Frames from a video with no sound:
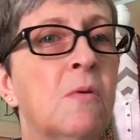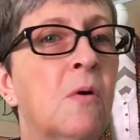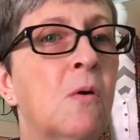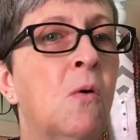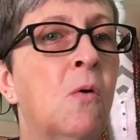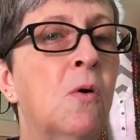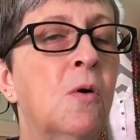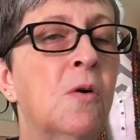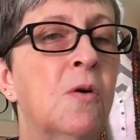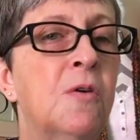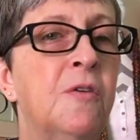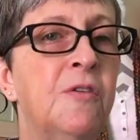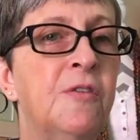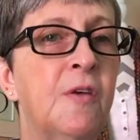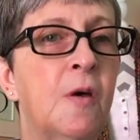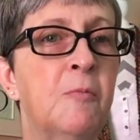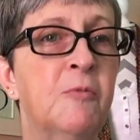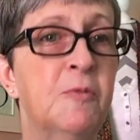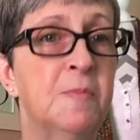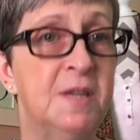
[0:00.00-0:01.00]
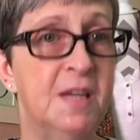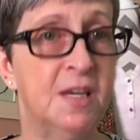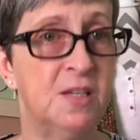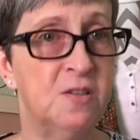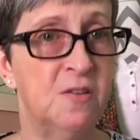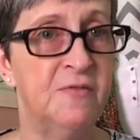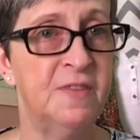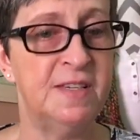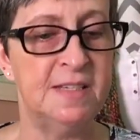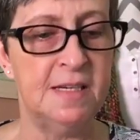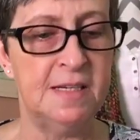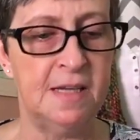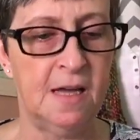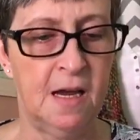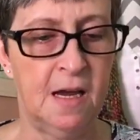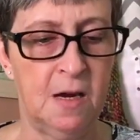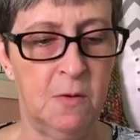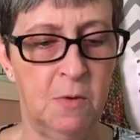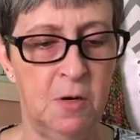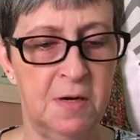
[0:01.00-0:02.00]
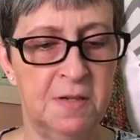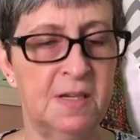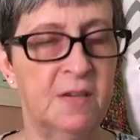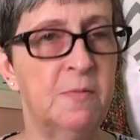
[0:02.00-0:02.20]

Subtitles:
ordered some from Desert Vista Dye Works.